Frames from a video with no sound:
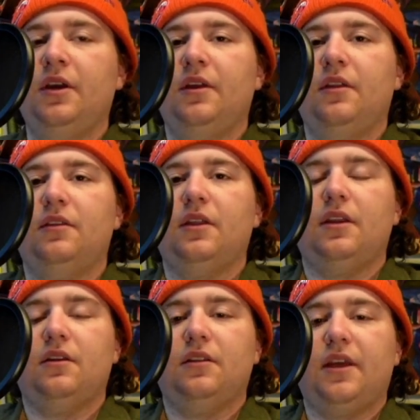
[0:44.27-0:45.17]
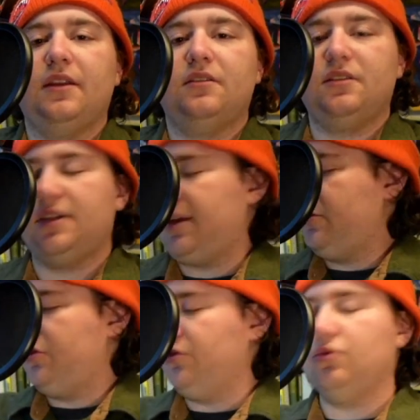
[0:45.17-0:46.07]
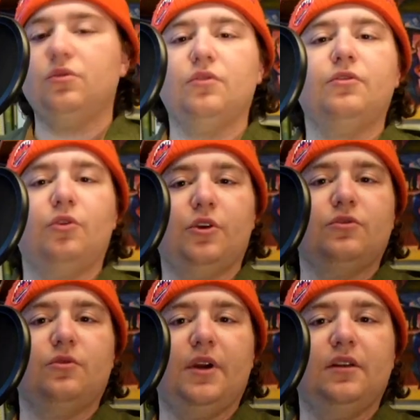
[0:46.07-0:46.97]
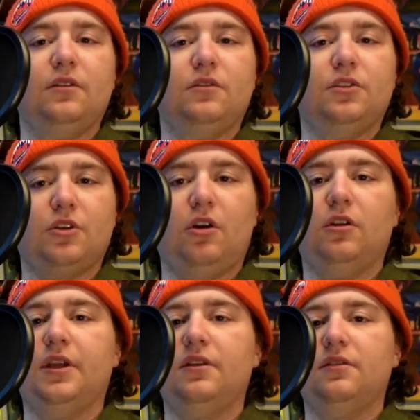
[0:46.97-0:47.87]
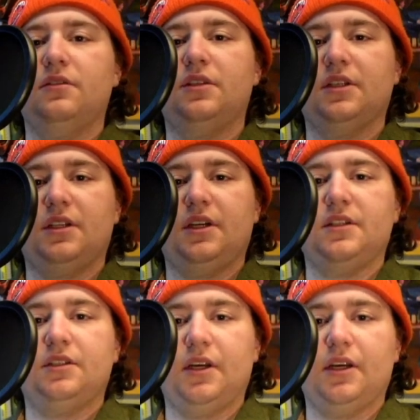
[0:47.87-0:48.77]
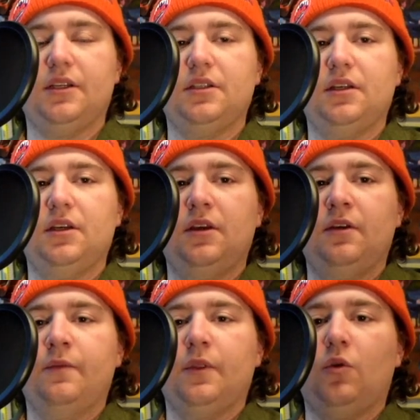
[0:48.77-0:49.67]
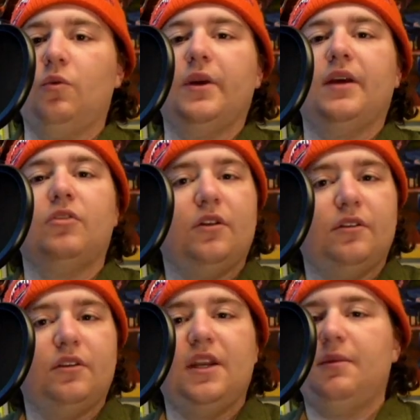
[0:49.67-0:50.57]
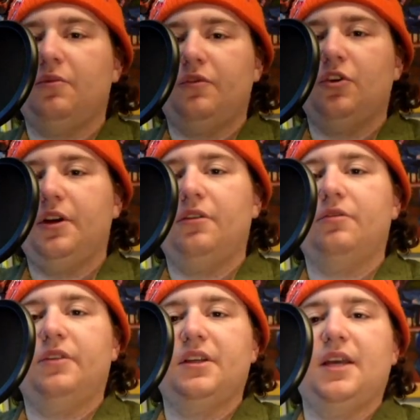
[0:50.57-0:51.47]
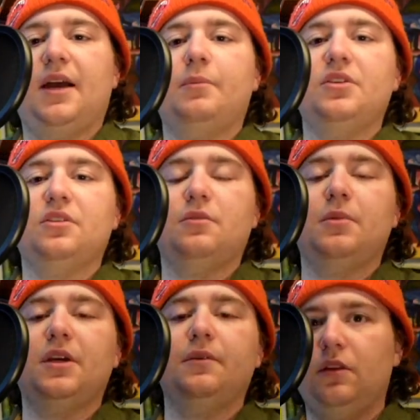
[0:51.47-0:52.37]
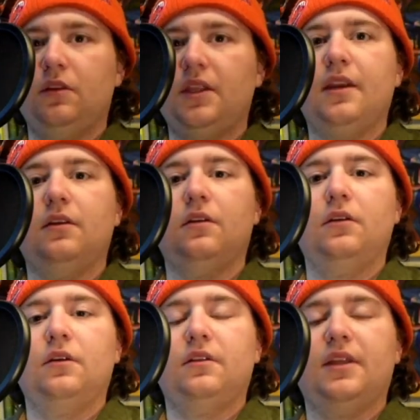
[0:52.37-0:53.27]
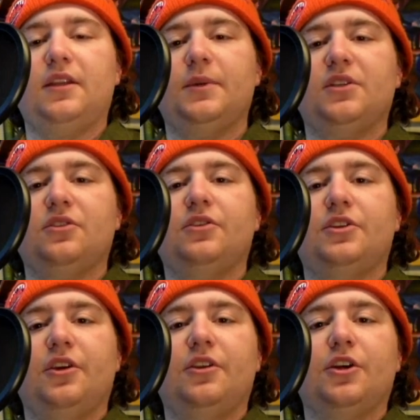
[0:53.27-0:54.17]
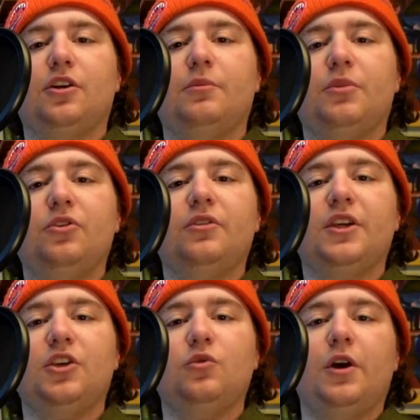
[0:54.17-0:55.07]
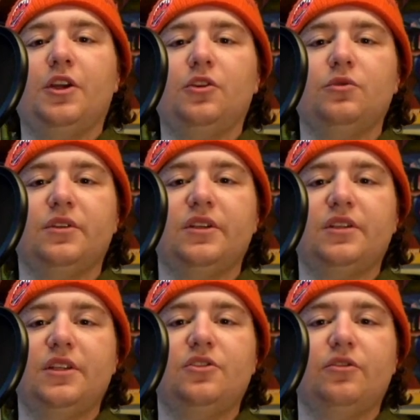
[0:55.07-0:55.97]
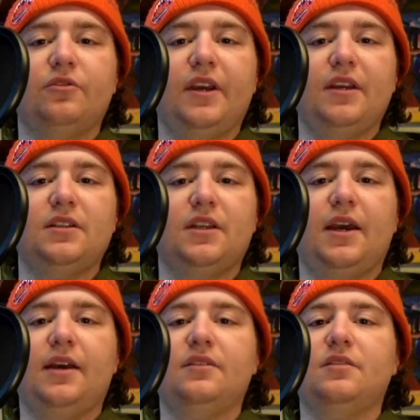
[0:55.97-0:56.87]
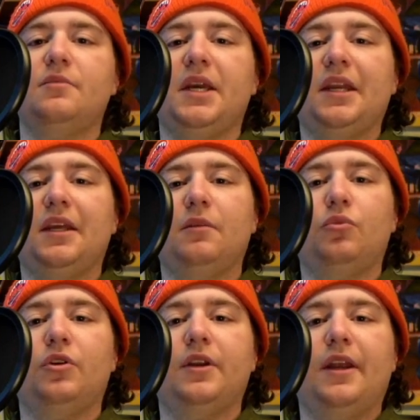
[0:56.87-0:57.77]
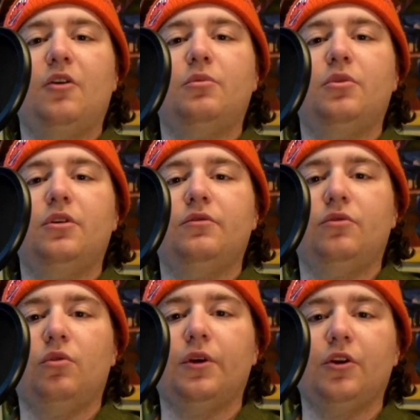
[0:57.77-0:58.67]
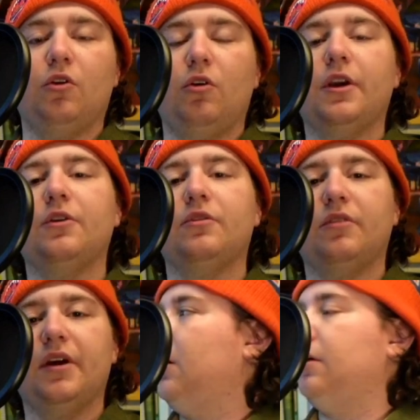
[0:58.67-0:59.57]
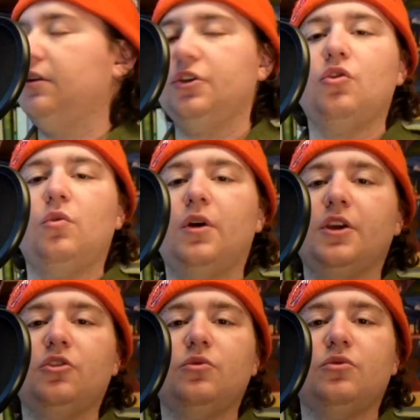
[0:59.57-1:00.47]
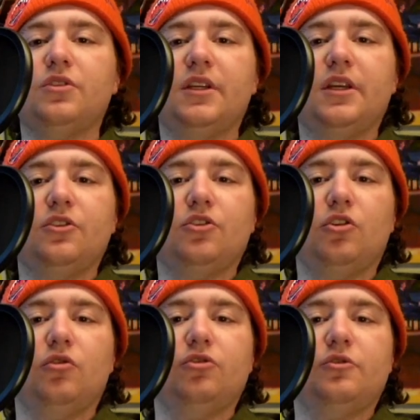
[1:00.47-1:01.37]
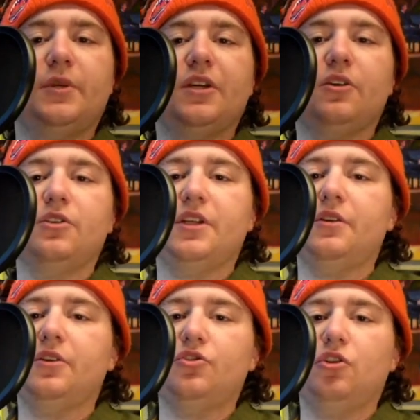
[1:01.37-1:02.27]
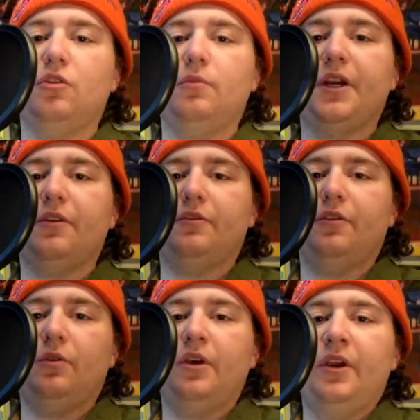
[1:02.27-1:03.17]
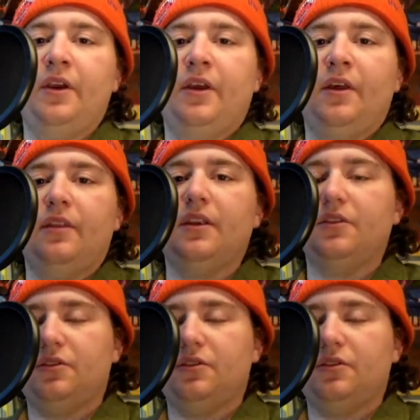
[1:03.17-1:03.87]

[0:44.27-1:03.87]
that is set to the Focusrite Scarlett 6i6 or whatever the name of your interface happens to be. Then that's basically telling your computer that you want to use this interface as the main input and output for your audio device. You don't want to use the internal speakers and internal microphone that is the